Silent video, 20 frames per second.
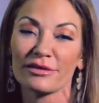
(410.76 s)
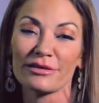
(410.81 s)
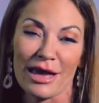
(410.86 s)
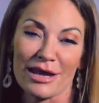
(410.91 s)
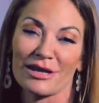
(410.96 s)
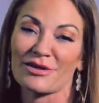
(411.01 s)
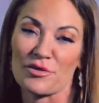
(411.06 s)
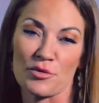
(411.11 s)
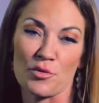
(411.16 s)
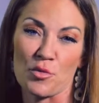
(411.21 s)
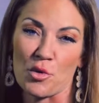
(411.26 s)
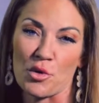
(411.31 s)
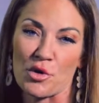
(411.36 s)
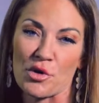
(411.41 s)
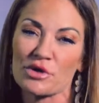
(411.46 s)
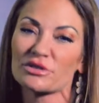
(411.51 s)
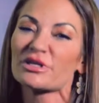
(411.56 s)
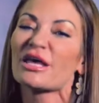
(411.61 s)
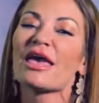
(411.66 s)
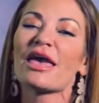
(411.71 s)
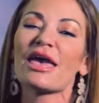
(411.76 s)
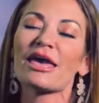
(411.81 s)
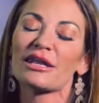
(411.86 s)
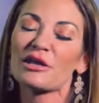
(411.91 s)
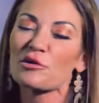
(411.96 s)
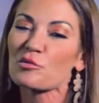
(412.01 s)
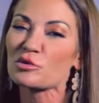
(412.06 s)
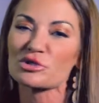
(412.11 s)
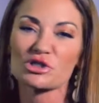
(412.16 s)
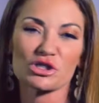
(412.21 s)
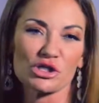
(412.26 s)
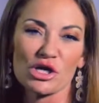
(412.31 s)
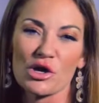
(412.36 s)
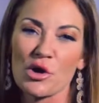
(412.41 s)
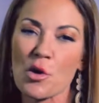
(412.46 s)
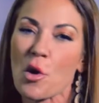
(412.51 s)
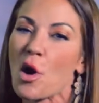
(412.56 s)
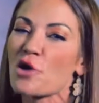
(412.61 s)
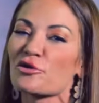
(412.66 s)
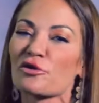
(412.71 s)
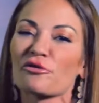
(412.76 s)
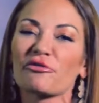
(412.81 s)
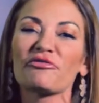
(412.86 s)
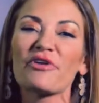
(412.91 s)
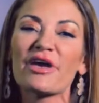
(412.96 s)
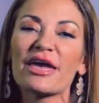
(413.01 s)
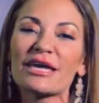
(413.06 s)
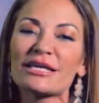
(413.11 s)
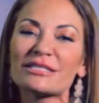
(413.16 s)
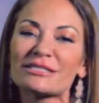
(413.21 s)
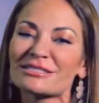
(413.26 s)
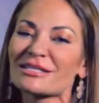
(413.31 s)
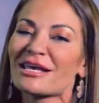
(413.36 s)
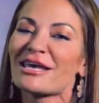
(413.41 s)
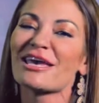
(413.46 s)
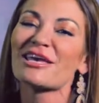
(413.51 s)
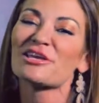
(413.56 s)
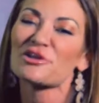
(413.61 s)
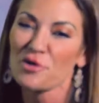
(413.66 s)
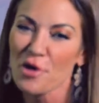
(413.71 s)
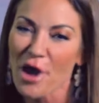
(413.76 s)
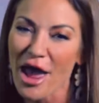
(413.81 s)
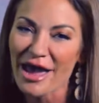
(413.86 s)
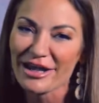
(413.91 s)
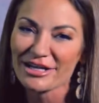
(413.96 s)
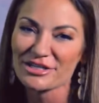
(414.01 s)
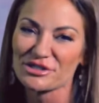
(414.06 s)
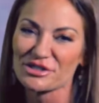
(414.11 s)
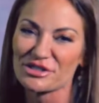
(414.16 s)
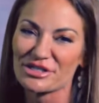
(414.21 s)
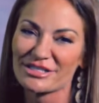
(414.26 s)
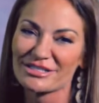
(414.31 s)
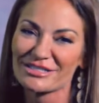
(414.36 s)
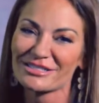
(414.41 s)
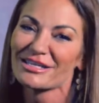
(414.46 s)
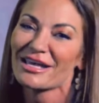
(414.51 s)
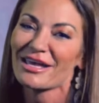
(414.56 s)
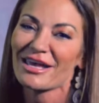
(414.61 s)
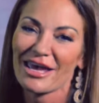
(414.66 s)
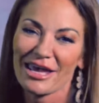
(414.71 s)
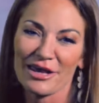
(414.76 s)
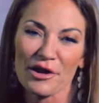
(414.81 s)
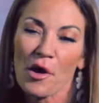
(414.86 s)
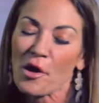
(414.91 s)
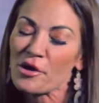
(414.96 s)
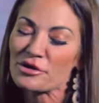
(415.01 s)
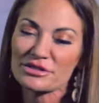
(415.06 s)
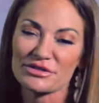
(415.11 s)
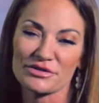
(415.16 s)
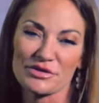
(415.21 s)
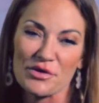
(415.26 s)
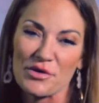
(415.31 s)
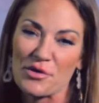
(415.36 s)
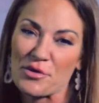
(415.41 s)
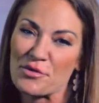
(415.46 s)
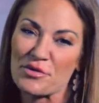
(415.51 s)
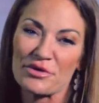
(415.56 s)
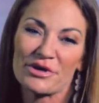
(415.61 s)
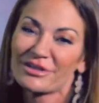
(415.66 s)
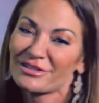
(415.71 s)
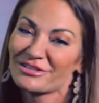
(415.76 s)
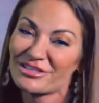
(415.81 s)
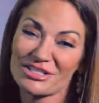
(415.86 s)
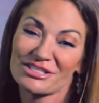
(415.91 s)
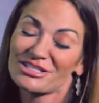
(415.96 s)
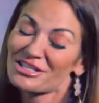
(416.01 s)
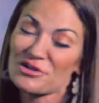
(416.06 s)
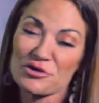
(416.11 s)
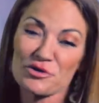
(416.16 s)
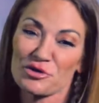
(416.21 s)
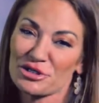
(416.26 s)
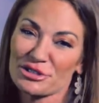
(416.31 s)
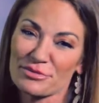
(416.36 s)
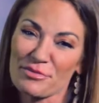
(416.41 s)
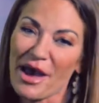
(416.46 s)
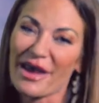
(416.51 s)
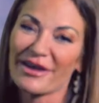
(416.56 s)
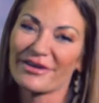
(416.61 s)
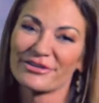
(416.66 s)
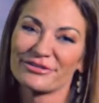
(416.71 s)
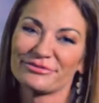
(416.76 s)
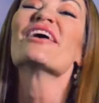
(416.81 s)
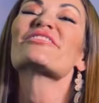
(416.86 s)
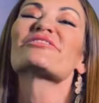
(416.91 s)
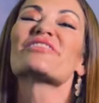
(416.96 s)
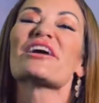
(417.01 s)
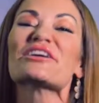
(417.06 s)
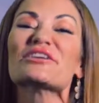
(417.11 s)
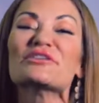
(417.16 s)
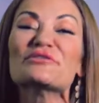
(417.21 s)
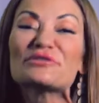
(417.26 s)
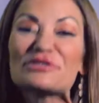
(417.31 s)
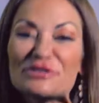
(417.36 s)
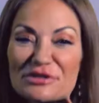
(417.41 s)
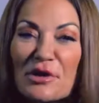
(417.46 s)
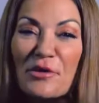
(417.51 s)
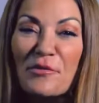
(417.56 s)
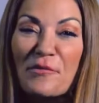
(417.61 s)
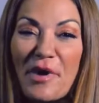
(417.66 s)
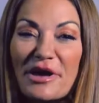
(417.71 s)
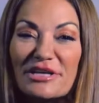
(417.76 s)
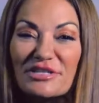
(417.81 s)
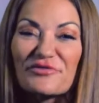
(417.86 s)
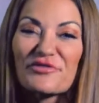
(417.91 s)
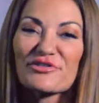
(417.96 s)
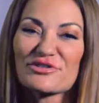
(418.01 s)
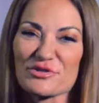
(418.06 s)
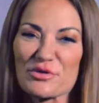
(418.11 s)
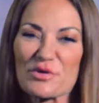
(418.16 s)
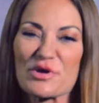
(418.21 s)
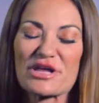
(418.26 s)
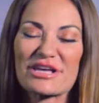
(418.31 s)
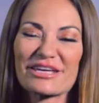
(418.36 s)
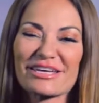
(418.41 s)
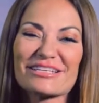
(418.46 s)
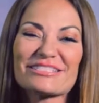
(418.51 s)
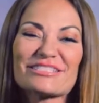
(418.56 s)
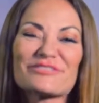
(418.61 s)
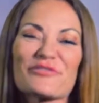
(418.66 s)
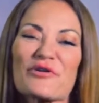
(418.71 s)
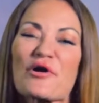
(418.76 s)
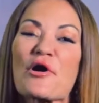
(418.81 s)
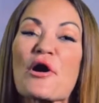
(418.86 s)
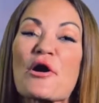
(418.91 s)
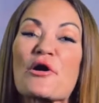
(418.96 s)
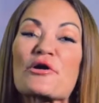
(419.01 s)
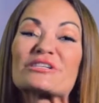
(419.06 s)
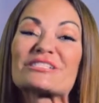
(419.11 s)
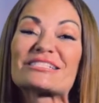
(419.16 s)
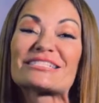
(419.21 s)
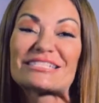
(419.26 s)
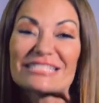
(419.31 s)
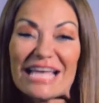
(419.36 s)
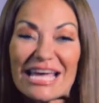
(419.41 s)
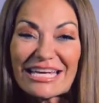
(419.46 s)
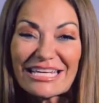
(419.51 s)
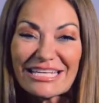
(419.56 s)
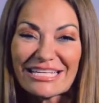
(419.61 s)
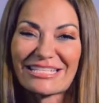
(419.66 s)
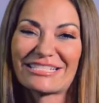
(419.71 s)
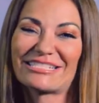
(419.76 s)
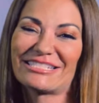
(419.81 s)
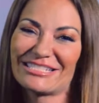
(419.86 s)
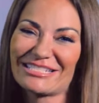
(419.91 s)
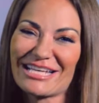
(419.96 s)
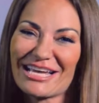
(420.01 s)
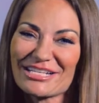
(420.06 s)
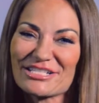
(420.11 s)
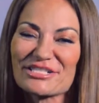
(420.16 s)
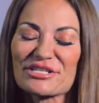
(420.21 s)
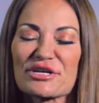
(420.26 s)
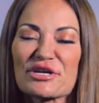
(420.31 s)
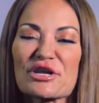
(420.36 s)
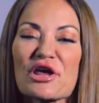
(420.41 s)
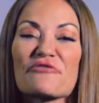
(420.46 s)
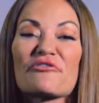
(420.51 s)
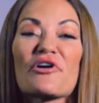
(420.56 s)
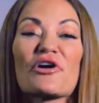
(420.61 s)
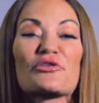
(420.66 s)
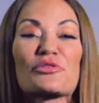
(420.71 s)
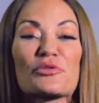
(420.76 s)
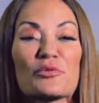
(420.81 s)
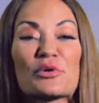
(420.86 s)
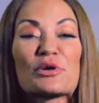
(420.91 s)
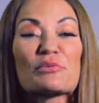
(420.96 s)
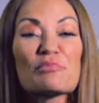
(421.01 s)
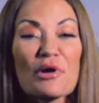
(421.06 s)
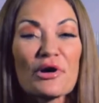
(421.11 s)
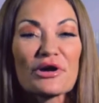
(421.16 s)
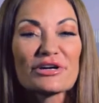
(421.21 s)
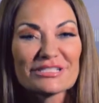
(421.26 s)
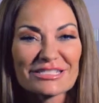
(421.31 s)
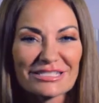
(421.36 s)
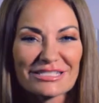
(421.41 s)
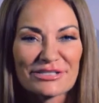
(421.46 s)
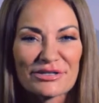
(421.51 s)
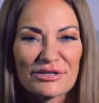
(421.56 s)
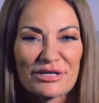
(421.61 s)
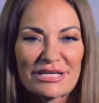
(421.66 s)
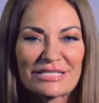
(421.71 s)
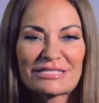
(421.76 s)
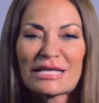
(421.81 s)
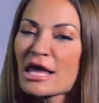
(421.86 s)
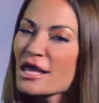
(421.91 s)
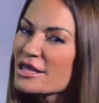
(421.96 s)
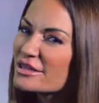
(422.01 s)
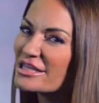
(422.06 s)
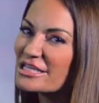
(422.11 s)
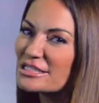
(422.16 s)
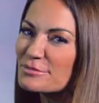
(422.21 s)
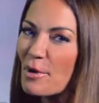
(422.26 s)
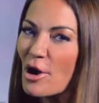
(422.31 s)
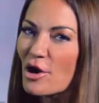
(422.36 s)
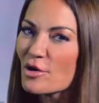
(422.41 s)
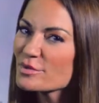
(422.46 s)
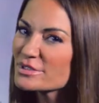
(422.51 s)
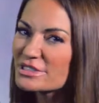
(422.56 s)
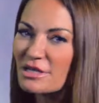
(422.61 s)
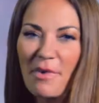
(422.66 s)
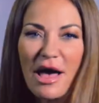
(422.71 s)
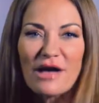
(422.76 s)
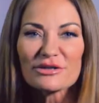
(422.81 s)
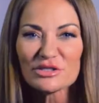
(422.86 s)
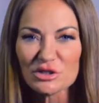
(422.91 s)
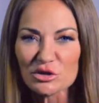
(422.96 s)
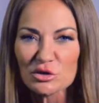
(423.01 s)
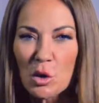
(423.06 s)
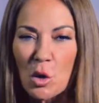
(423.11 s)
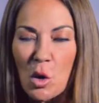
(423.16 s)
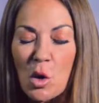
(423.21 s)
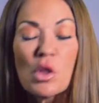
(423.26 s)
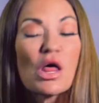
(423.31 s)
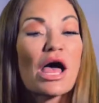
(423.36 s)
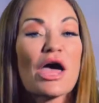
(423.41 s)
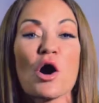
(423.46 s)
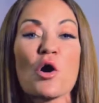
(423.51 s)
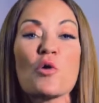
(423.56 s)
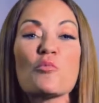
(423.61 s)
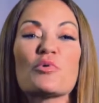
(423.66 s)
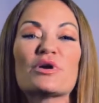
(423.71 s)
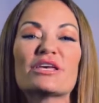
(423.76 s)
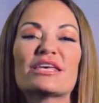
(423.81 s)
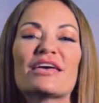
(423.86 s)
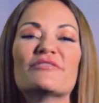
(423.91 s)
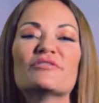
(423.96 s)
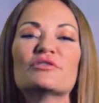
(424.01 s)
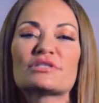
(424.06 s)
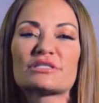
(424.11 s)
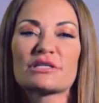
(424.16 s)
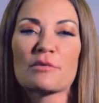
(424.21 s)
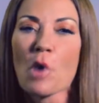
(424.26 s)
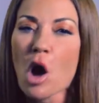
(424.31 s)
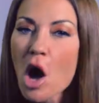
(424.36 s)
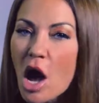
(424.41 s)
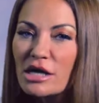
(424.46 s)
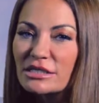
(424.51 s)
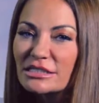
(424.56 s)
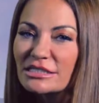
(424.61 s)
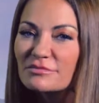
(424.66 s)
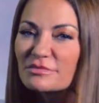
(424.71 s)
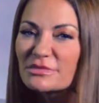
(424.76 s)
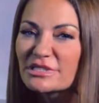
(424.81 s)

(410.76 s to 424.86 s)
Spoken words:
light of the world, and it will show on your face, in your actions, and also just in your smile. Thank you so much for joining us for our second section of our three-part series. This part was about soul. I hope we gave you some awesome